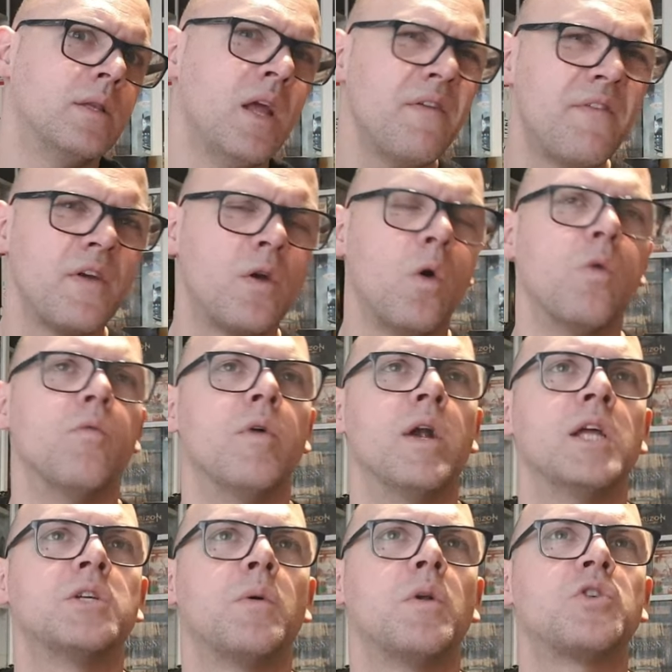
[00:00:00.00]
difficult,
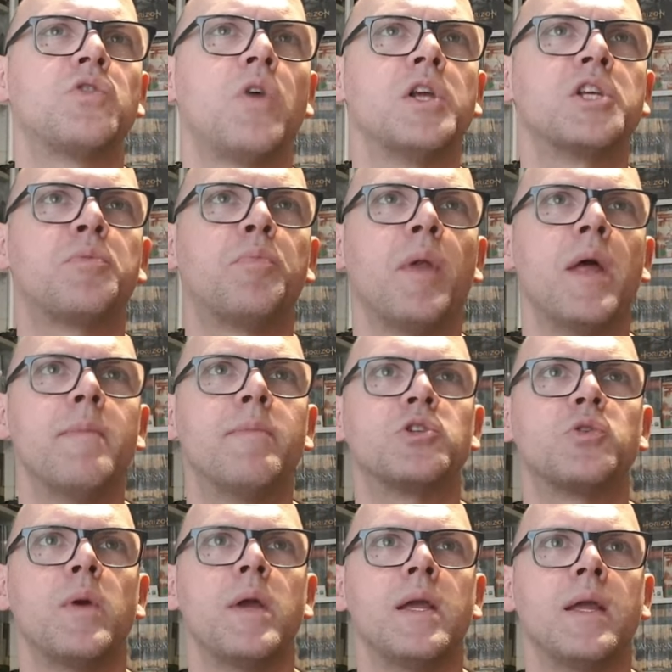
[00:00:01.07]
really. So I want to try and split it
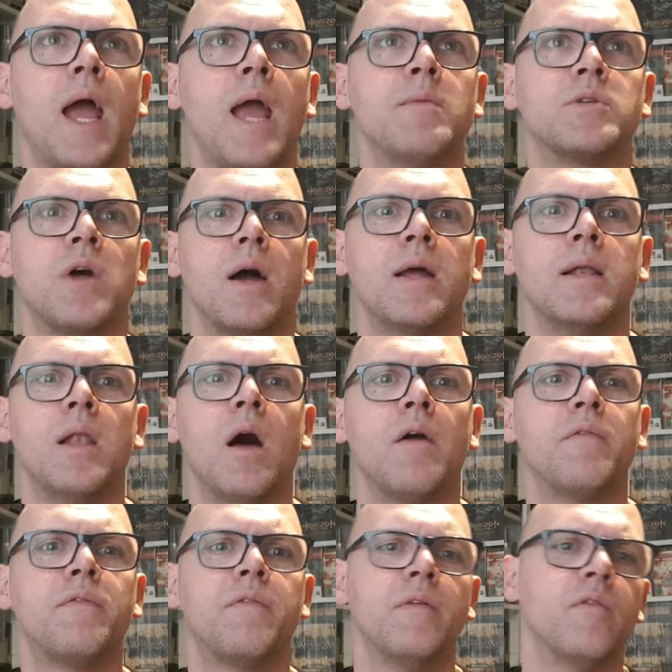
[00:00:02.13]
between games that I
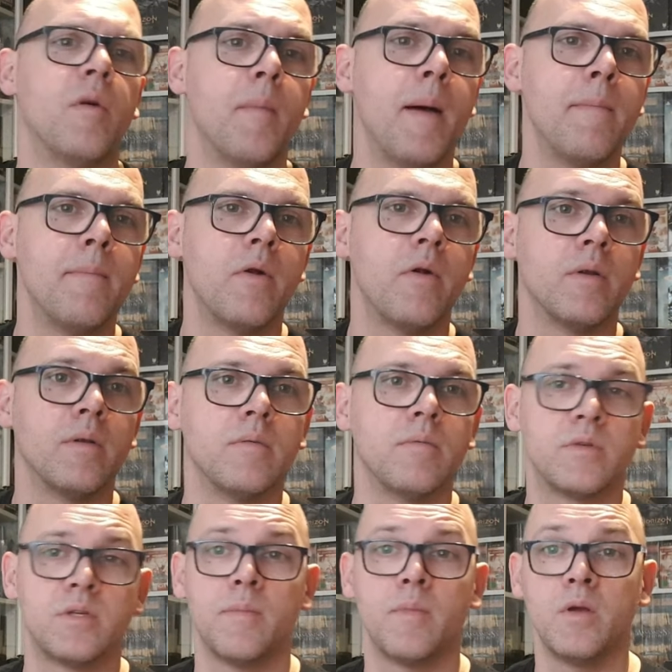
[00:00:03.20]
love and remember and
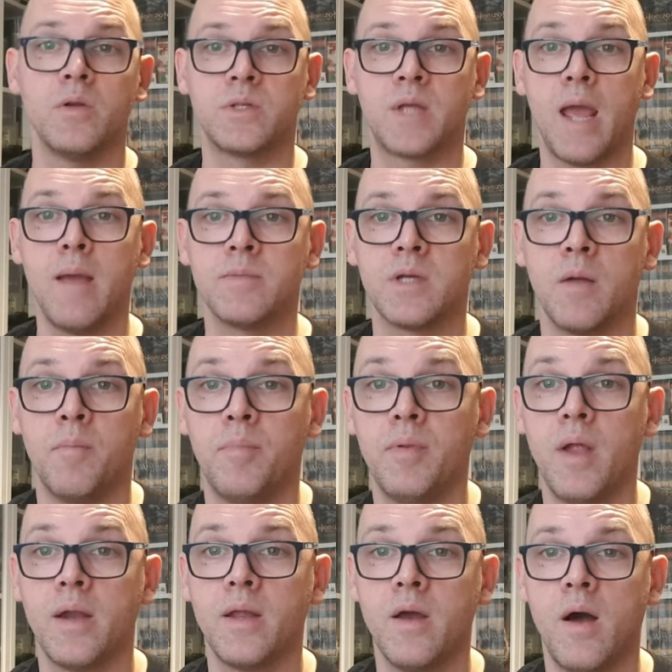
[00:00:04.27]
some of those games that are
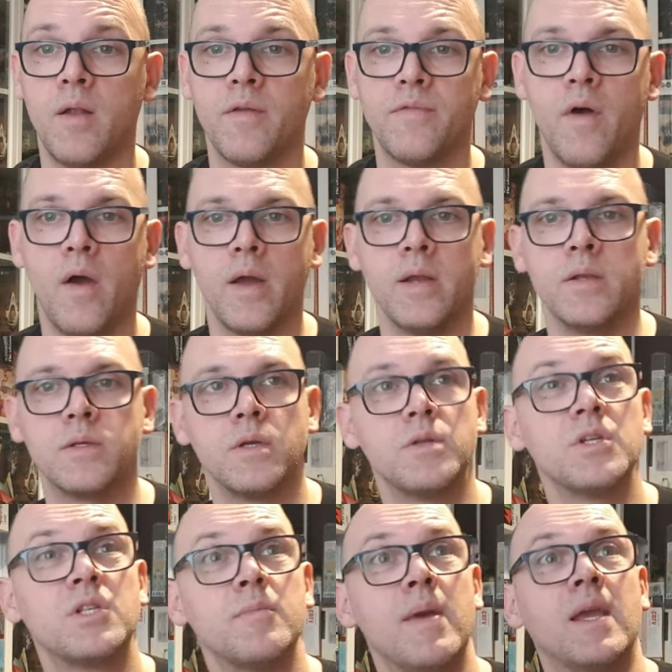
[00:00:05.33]
bloody hard to find. So
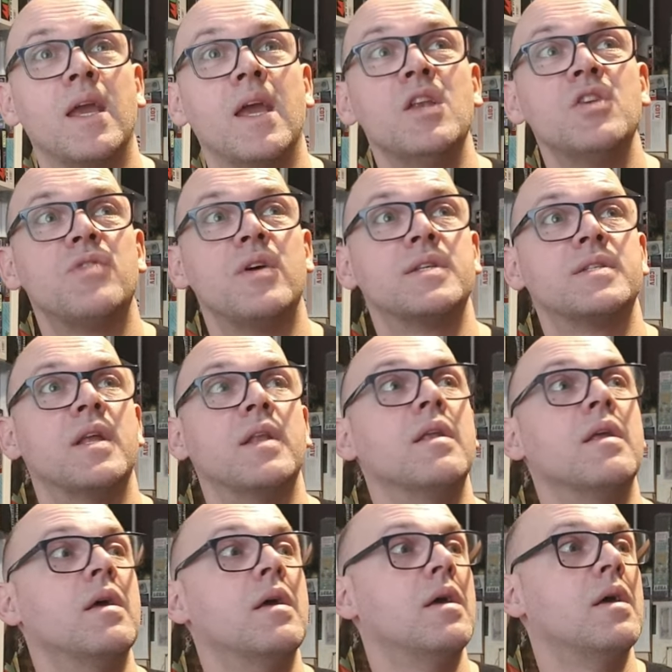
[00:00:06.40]
just to make it interesting.
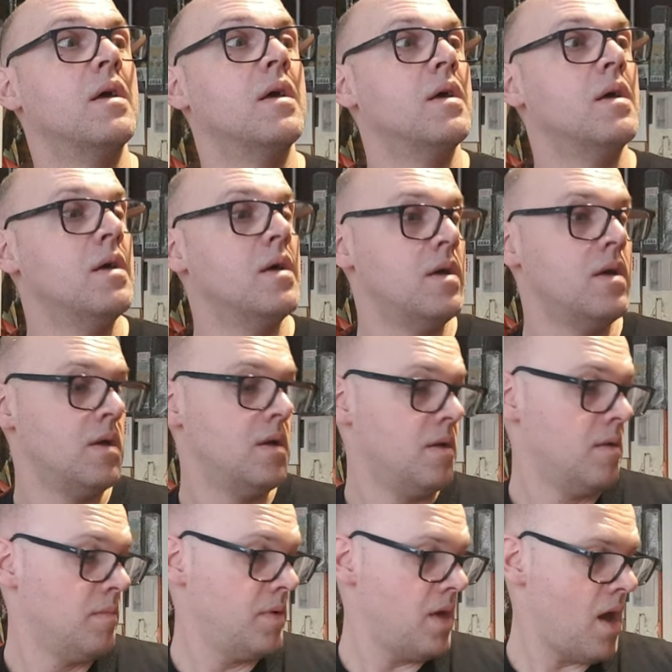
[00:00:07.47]

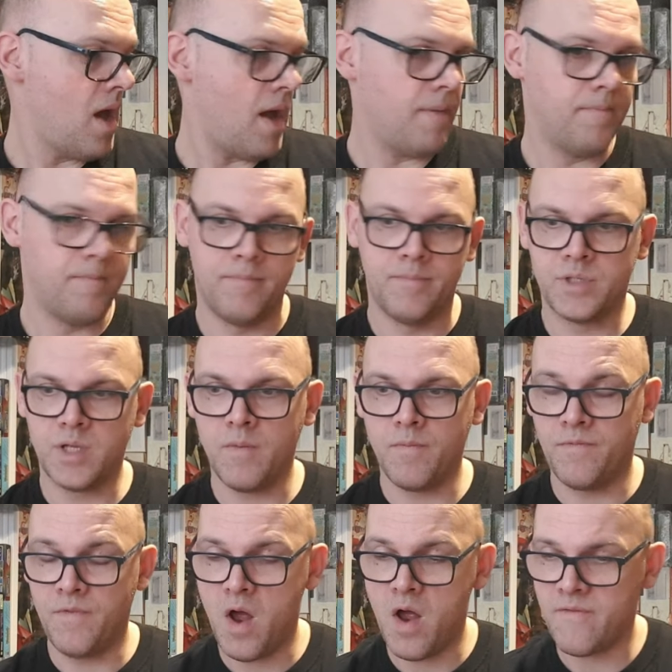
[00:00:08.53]
Yeah, so
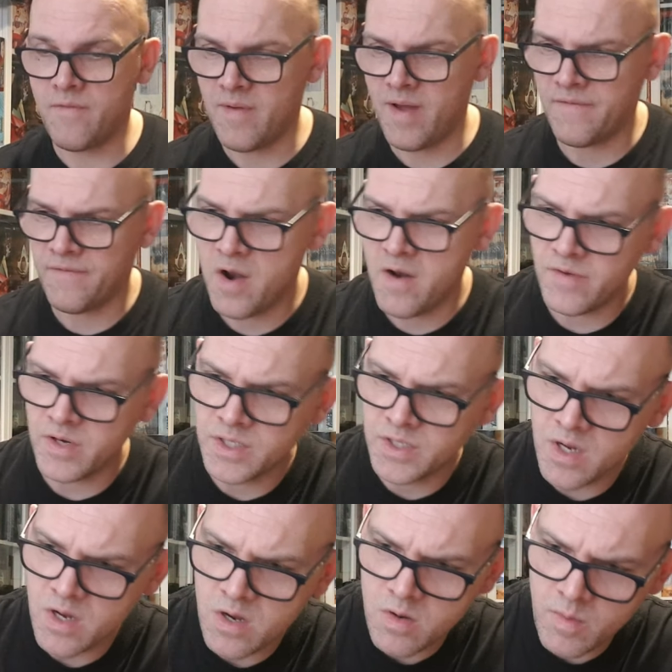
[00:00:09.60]
without further
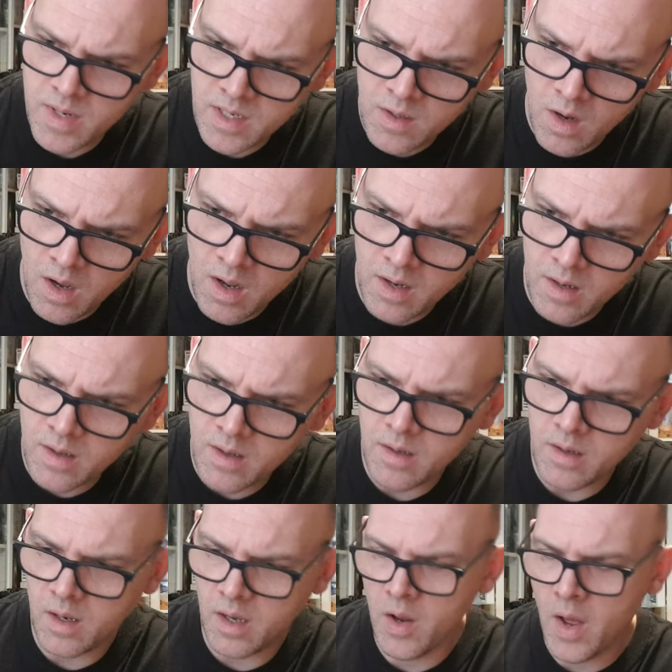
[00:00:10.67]
ado, we got
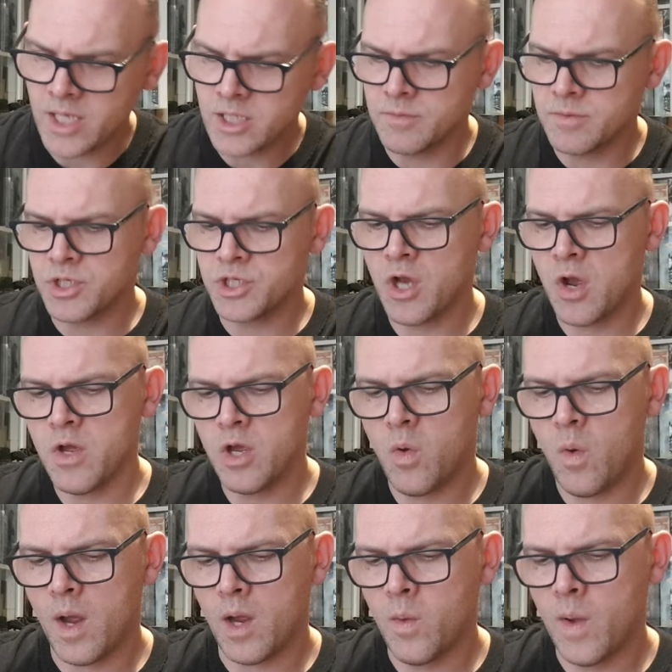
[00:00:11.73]
an item to show you
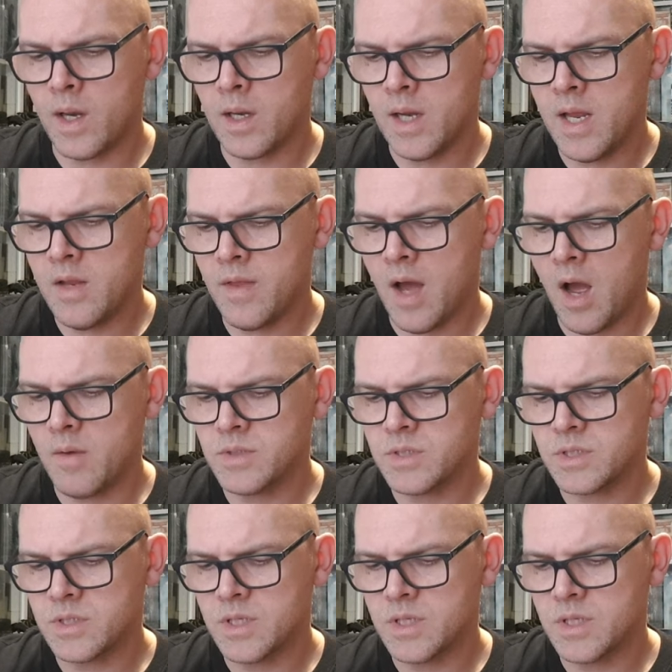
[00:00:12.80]
quite quickly that I